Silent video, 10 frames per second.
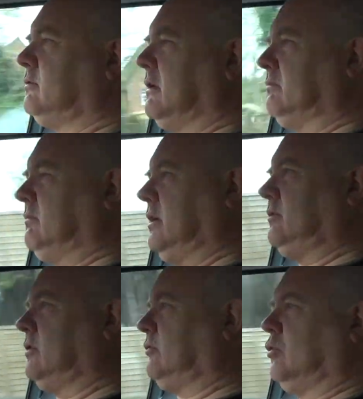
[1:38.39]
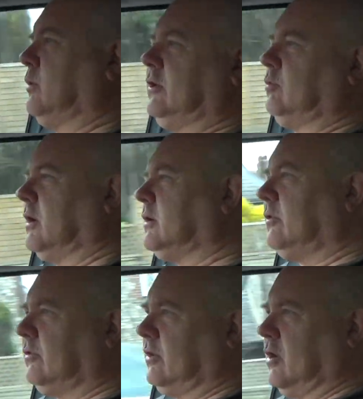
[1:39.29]
And it just always works.
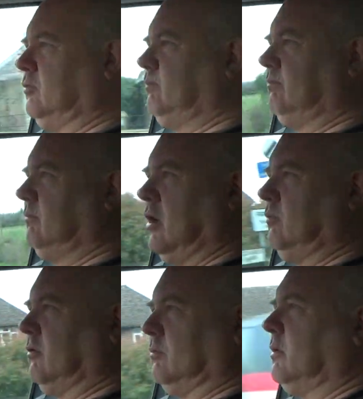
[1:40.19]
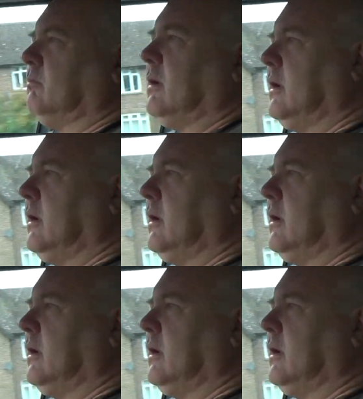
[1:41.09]
It's no no problem.